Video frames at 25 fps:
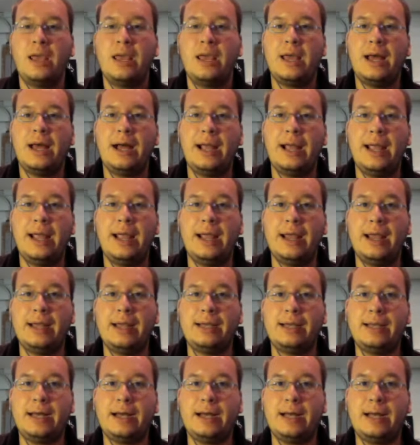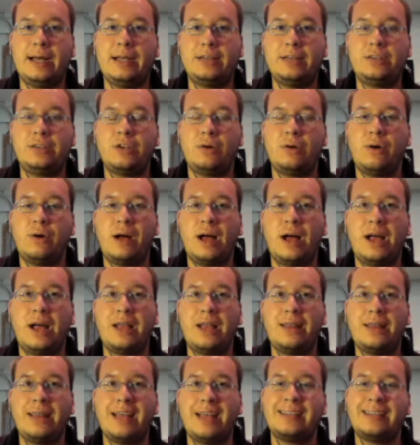Uh, and uh, so
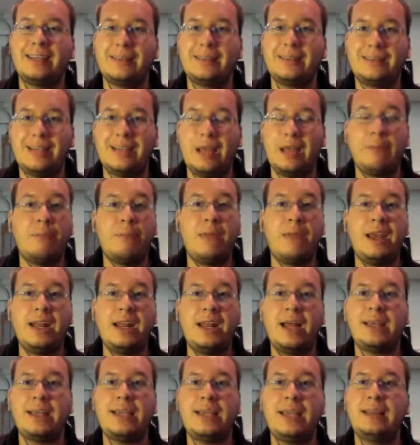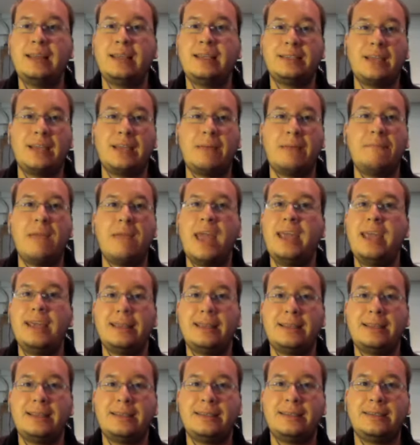that's not to say I may not get this. I may get
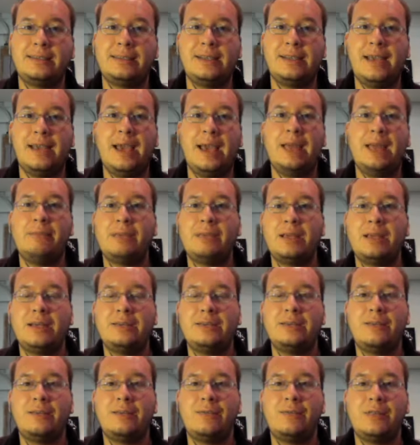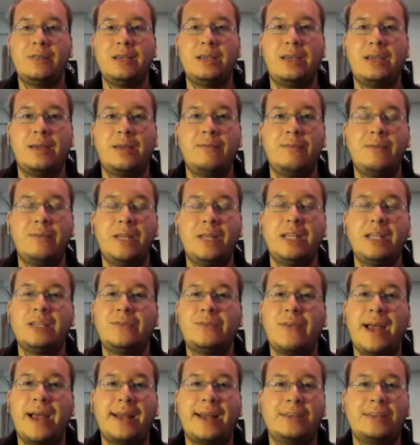this in the end because of the convenience
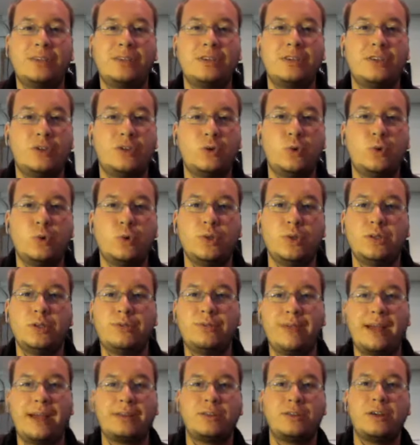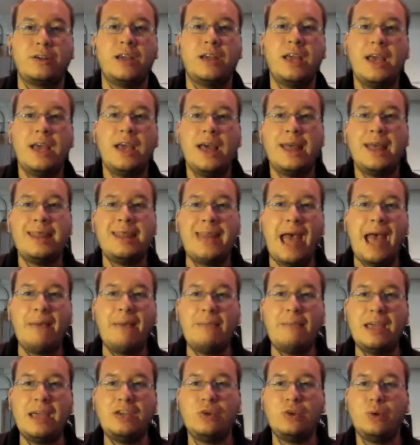factor and the coolness factor. That
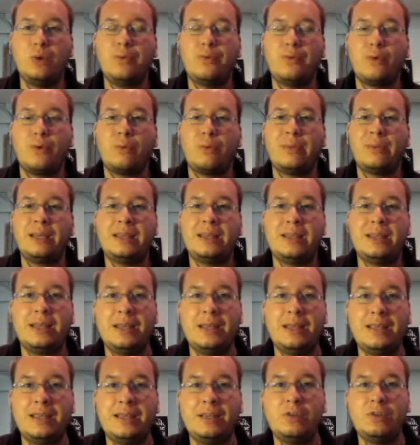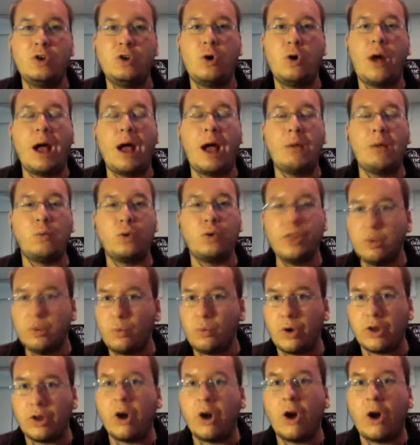may do it for me. That you know, I really want
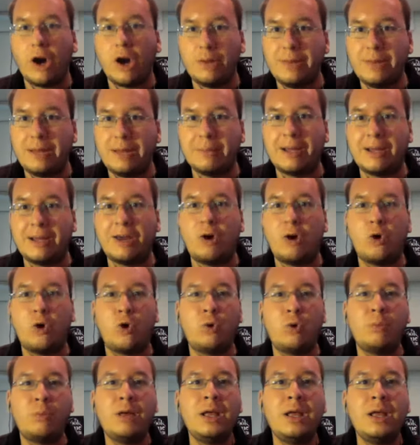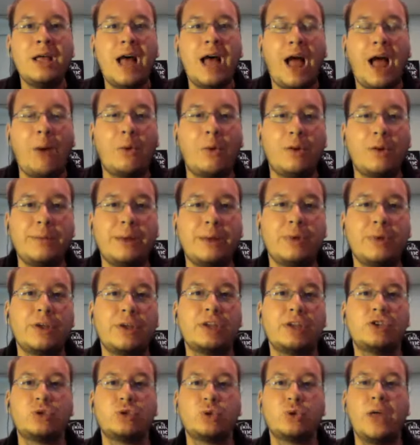to automate my home. I want to be able to
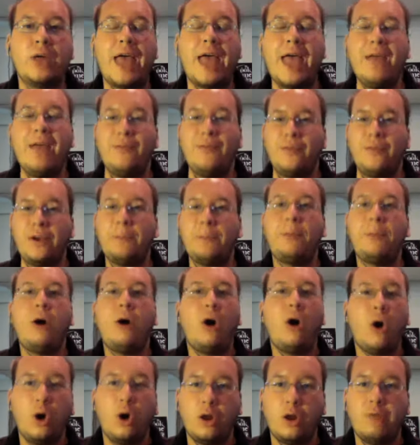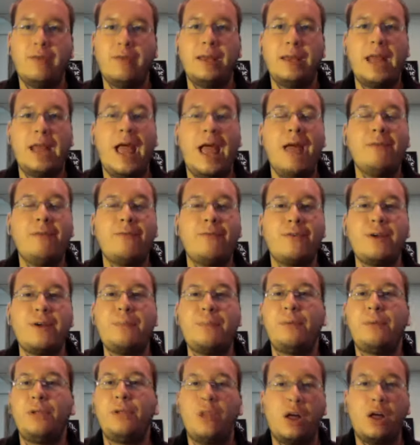control every part of it, every
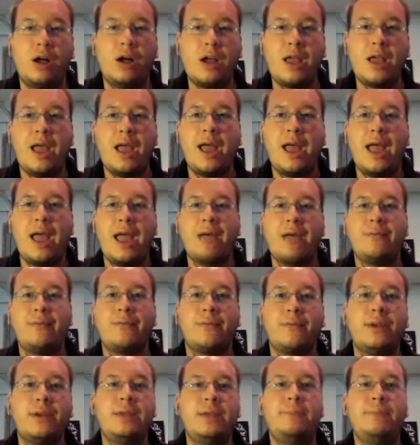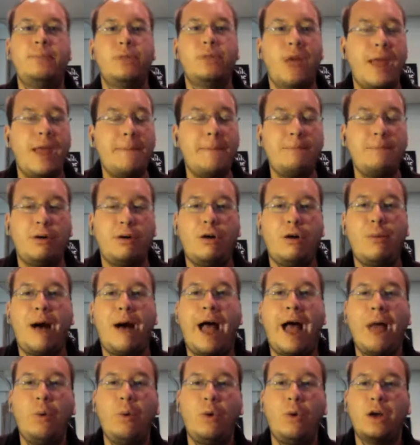plug, every light bulb.
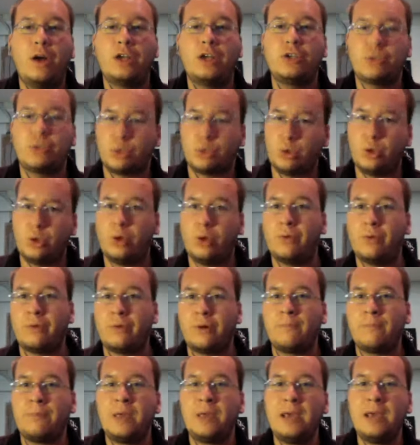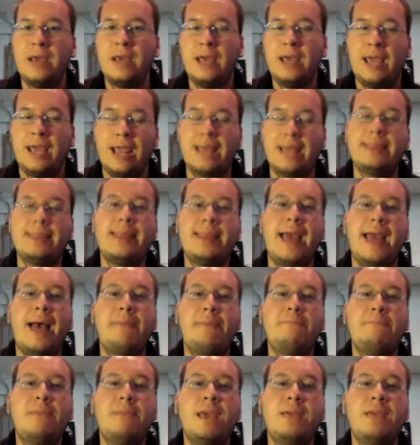I want control over, and that
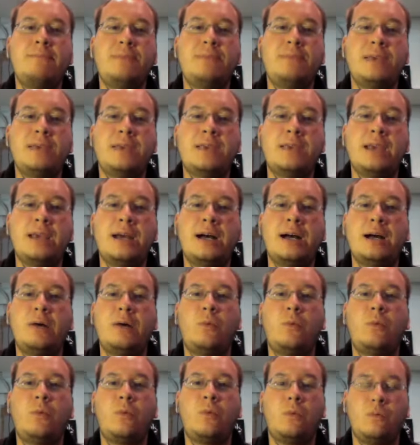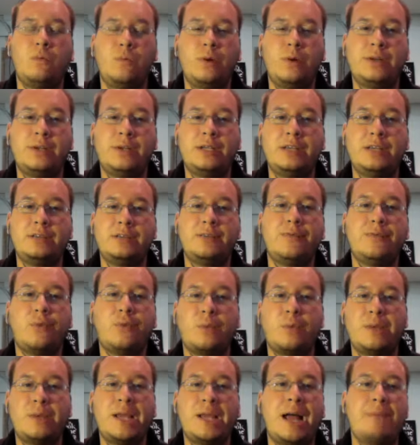may be uh, what does it for
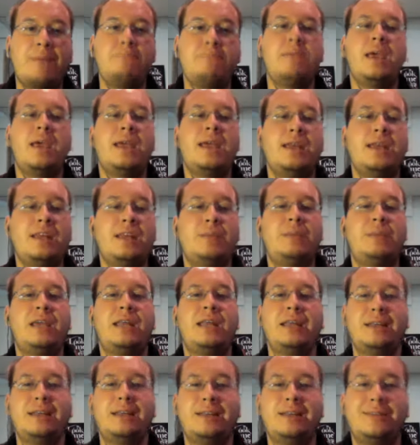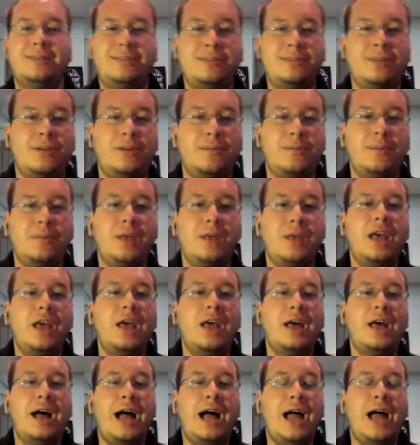me. I may end up getting this. So.
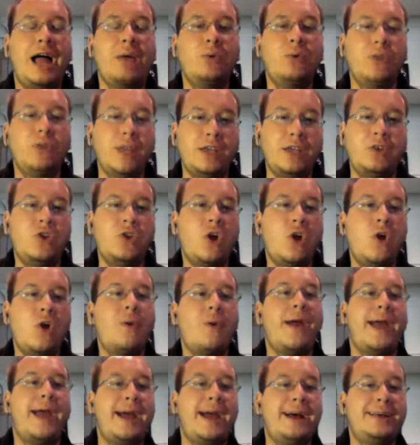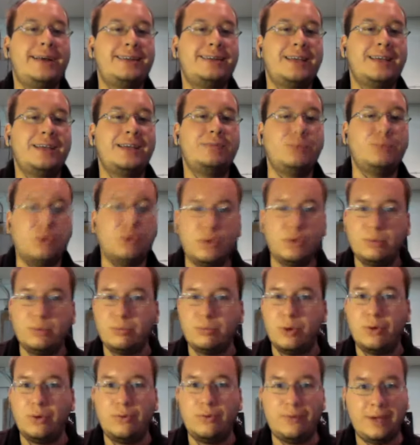I will let you know as I do
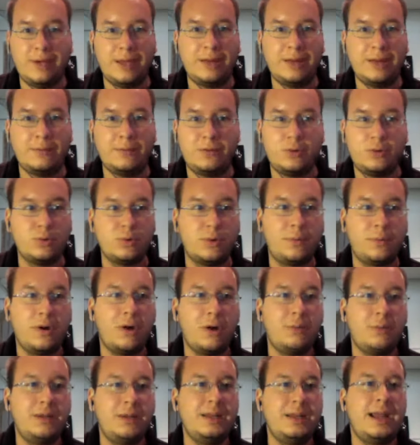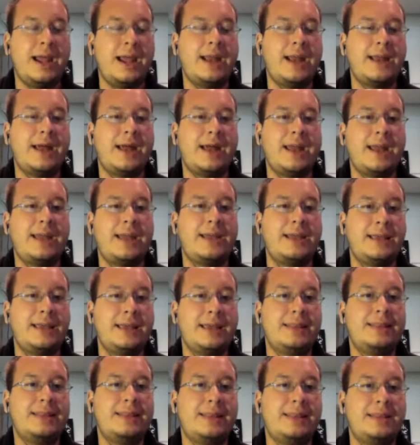move into an apartment and I
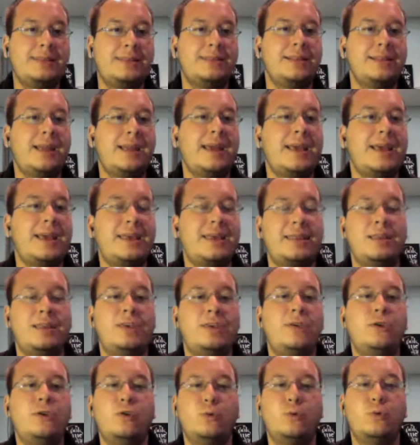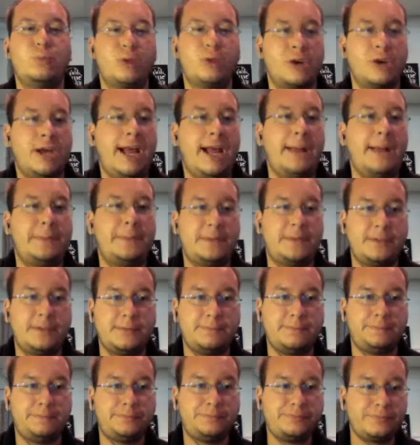get things like the hue, perhaps.
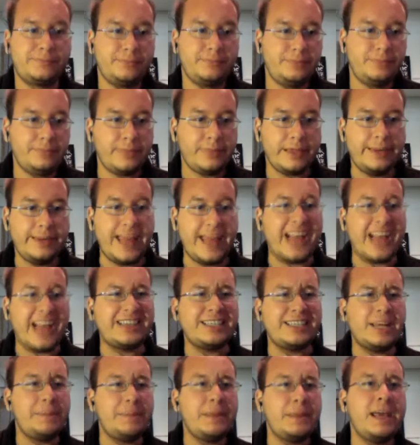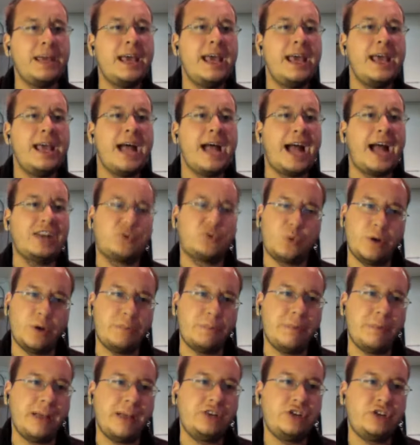Next up, I just want to
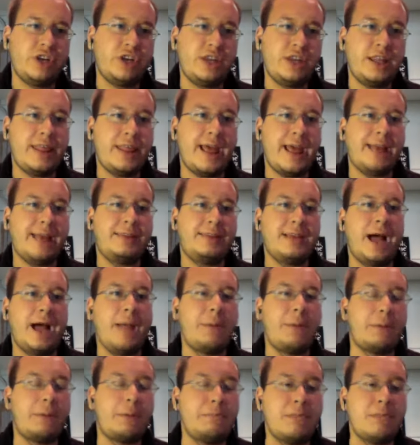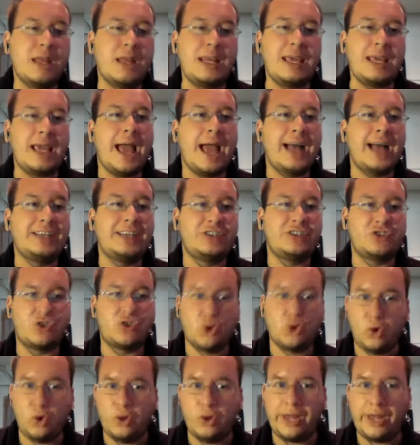mention that the iPad mini has
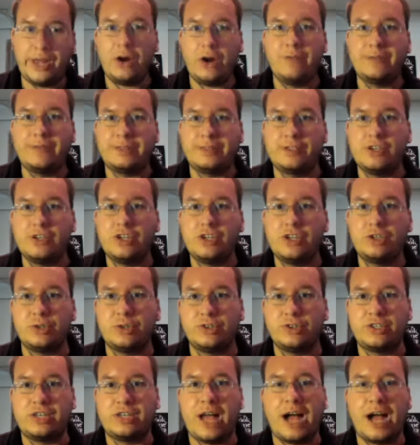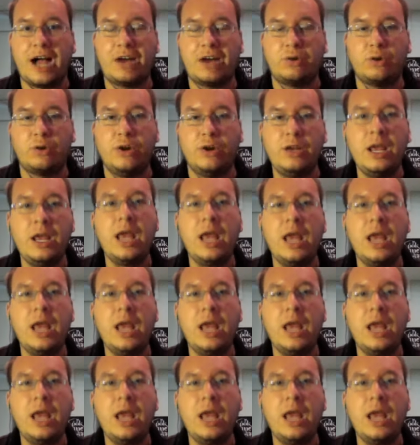sold out of its initial stock run.